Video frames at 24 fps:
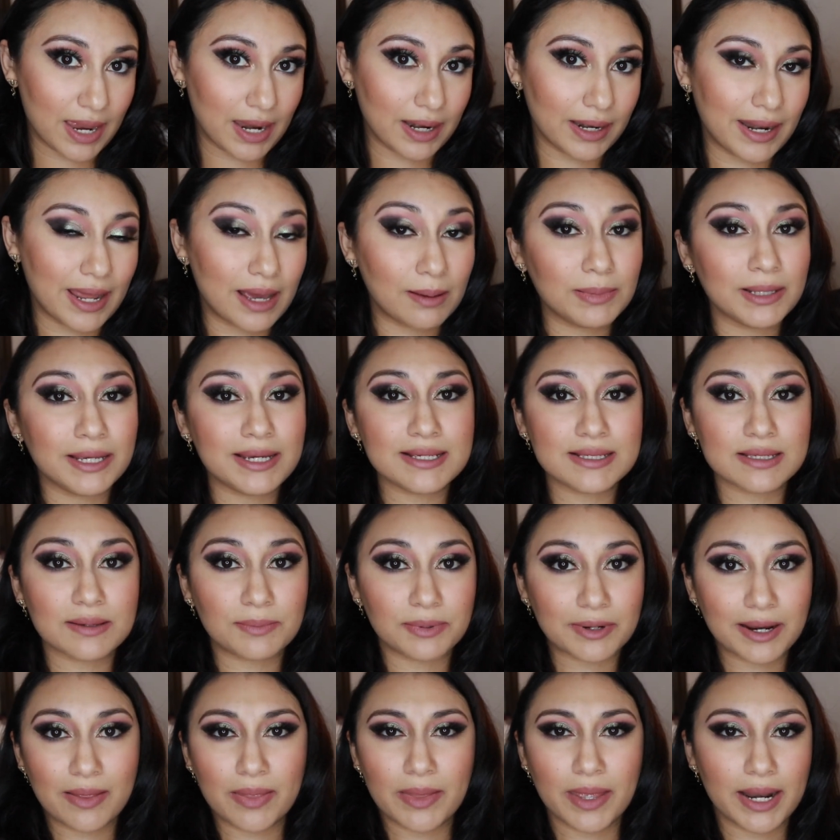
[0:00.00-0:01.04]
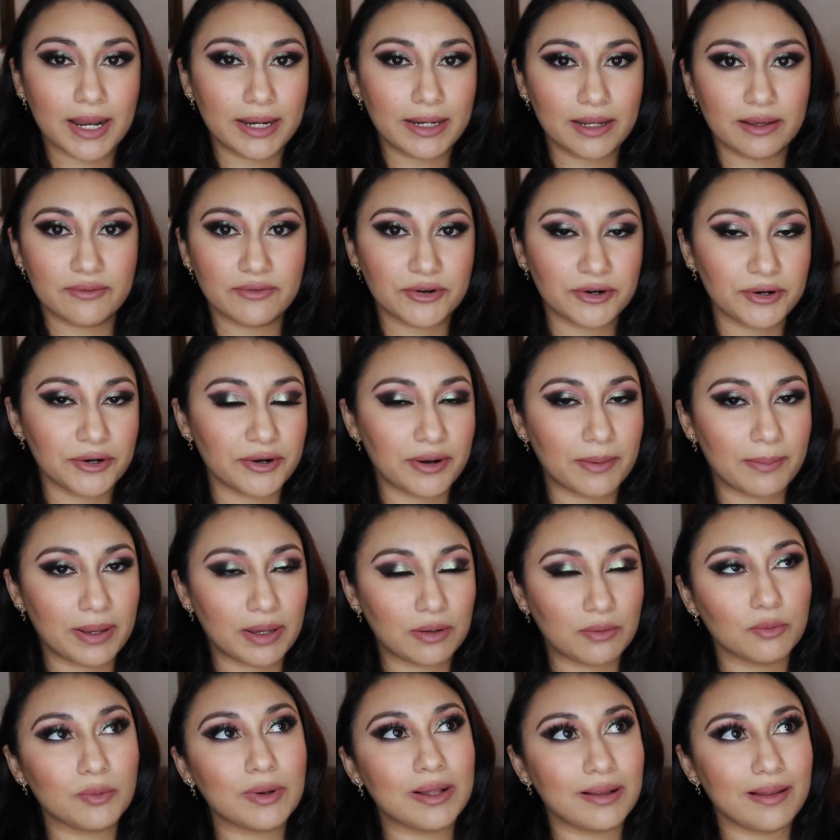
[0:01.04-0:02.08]
Nabla is a brand that I never heard
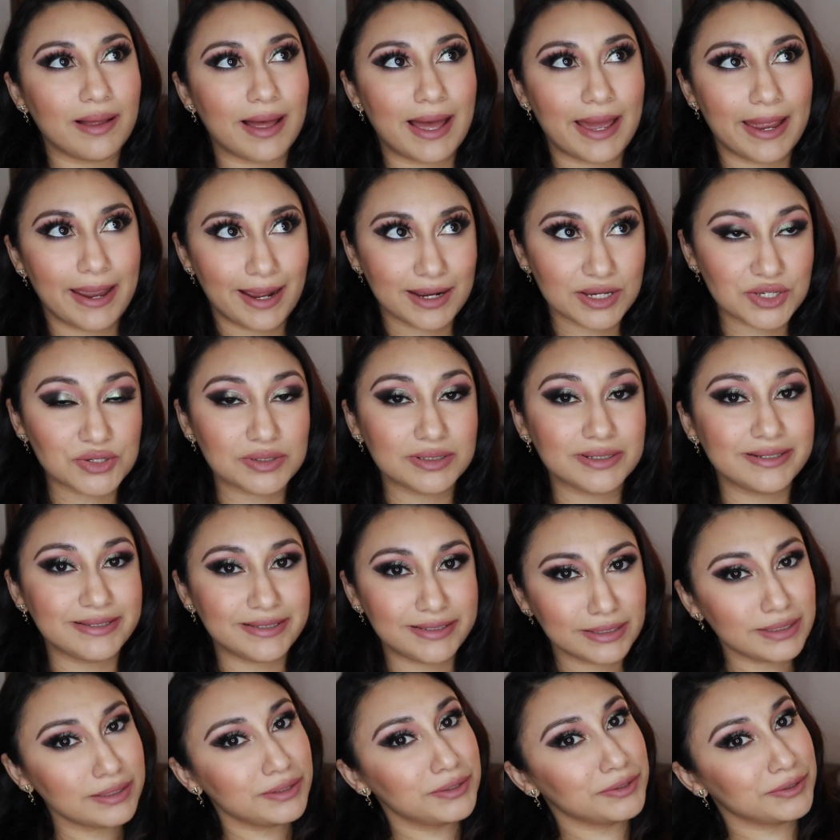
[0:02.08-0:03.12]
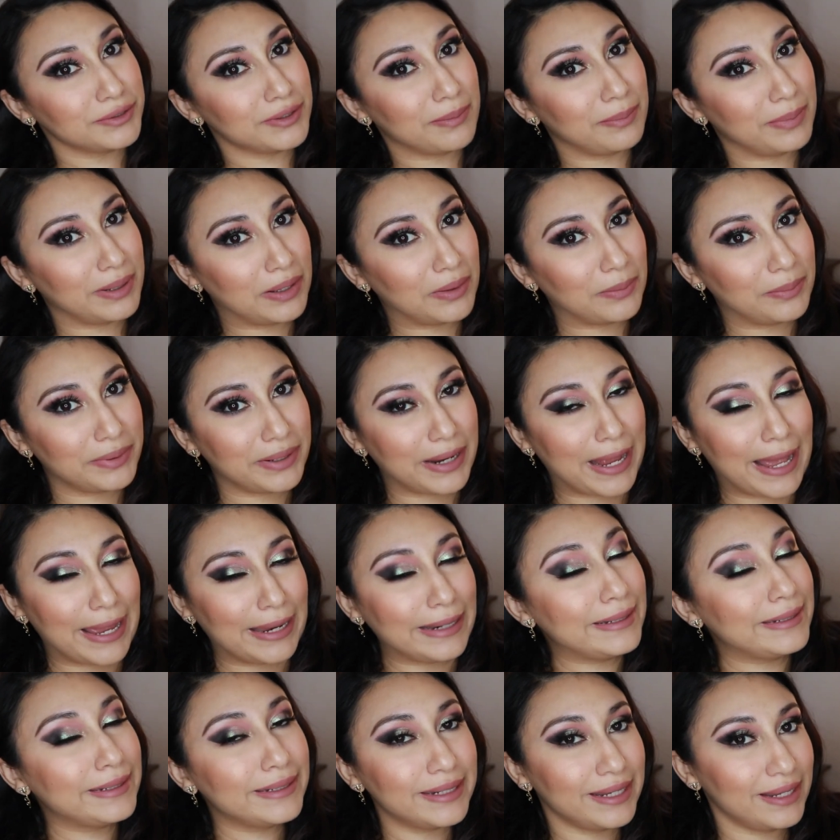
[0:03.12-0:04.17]
about. Well, I actually did hear about, but I
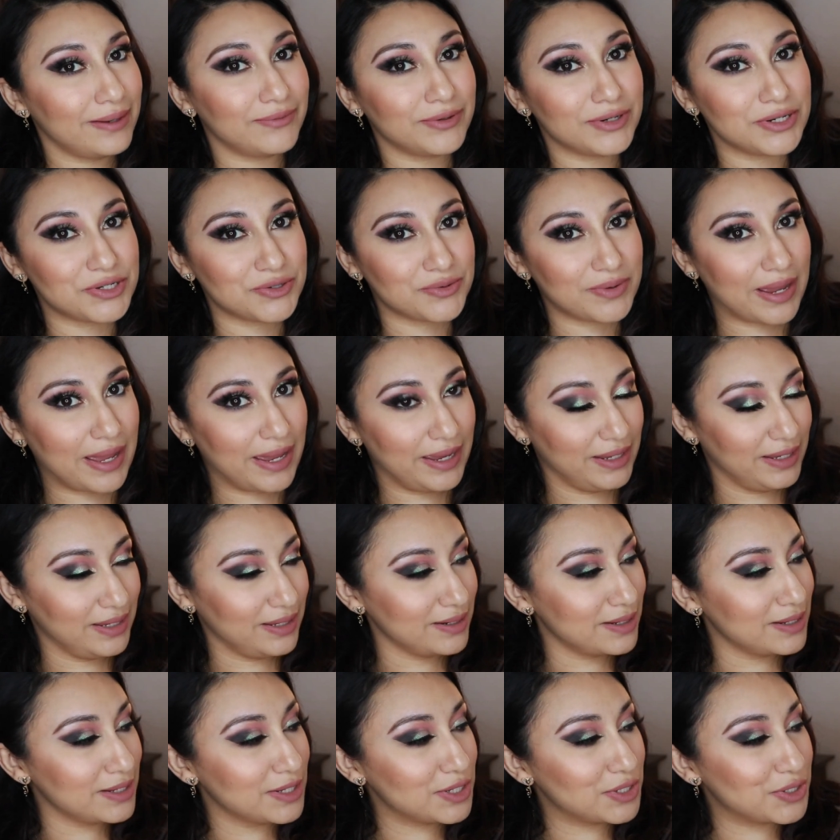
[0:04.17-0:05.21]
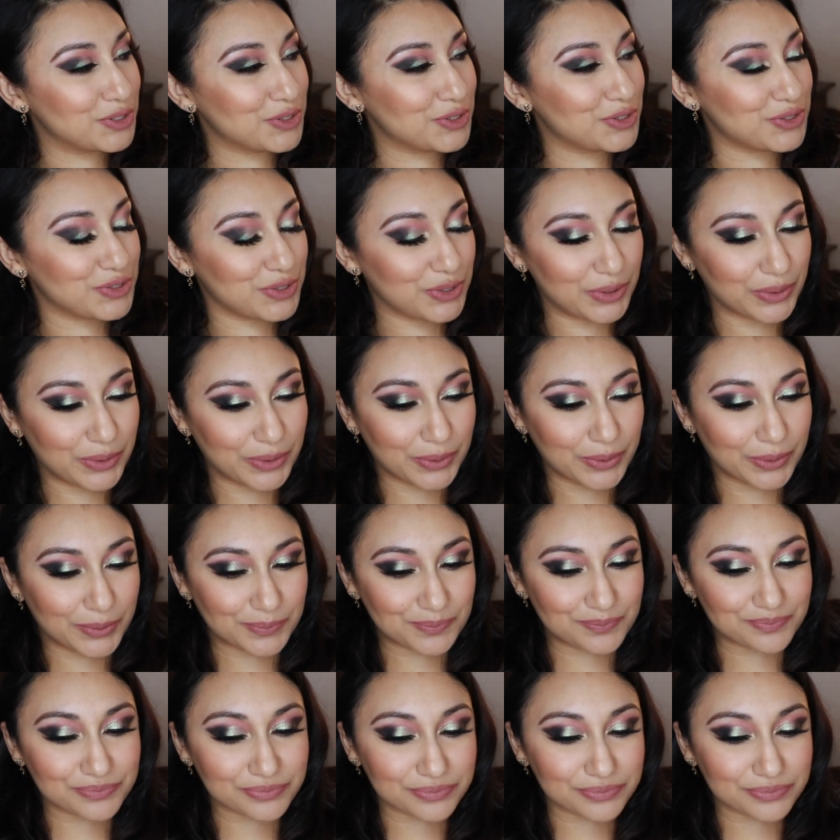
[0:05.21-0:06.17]
never try it. So